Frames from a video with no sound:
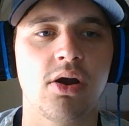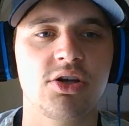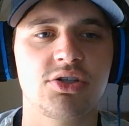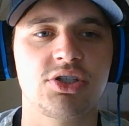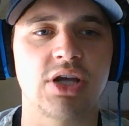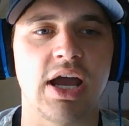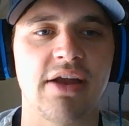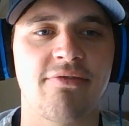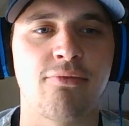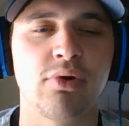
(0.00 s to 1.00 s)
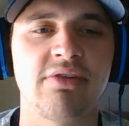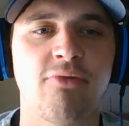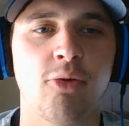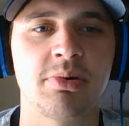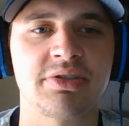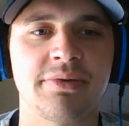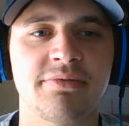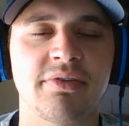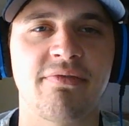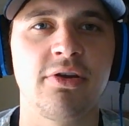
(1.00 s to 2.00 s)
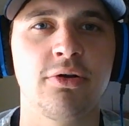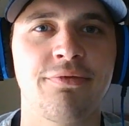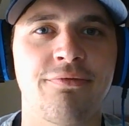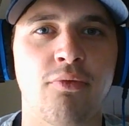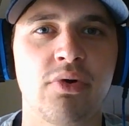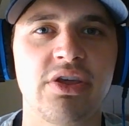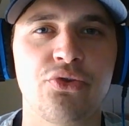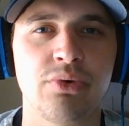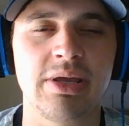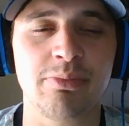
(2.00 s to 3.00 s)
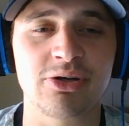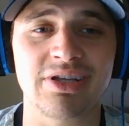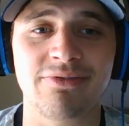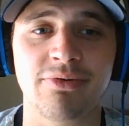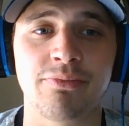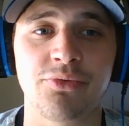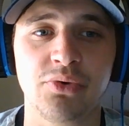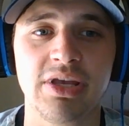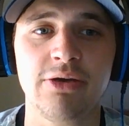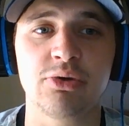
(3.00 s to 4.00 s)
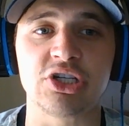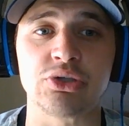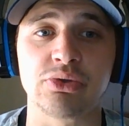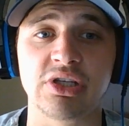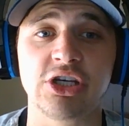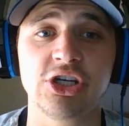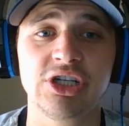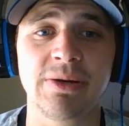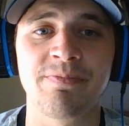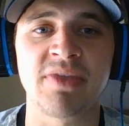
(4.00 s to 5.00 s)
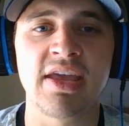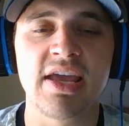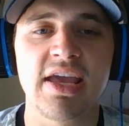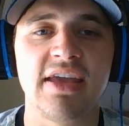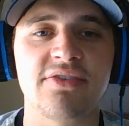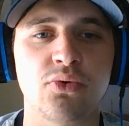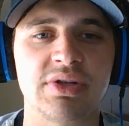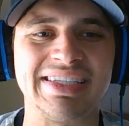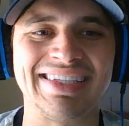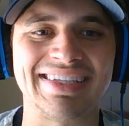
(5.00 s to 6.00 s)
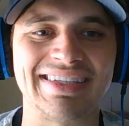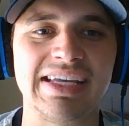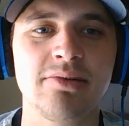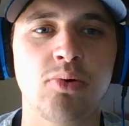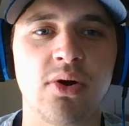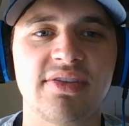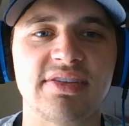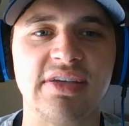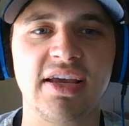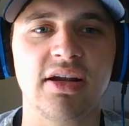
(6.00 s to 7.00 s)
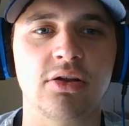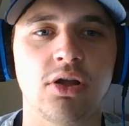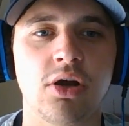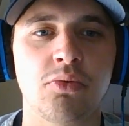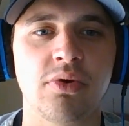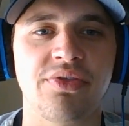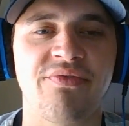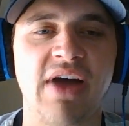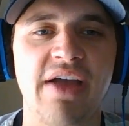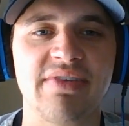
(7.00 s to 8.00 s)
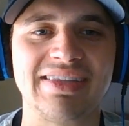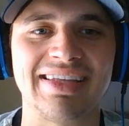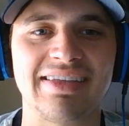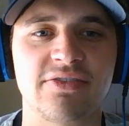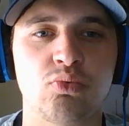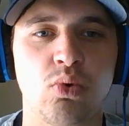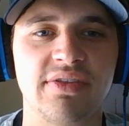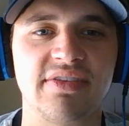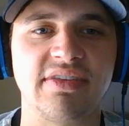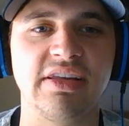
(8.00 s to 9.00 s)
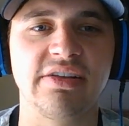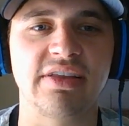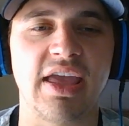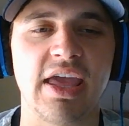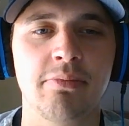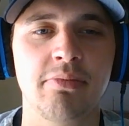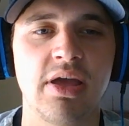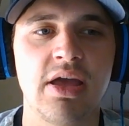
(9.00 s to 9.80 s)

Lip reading: shot 44% from the field, 43% from 3, which is really good. He scored 16 points a night, along with 5 assists, 1 steal a game.